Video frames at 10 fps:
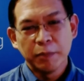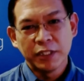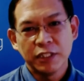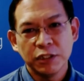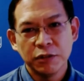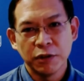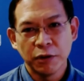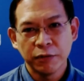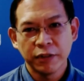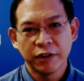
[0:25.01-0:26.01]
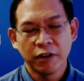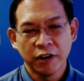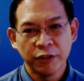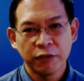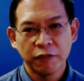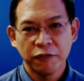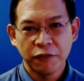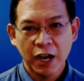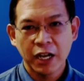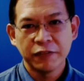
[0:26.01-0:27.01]
But did you know that there are
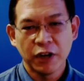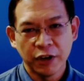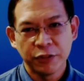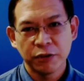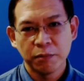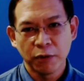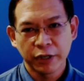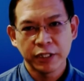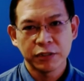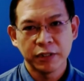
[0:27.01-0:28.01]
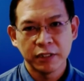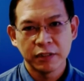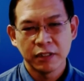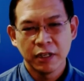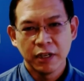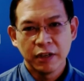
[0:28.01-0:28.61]
five other market trends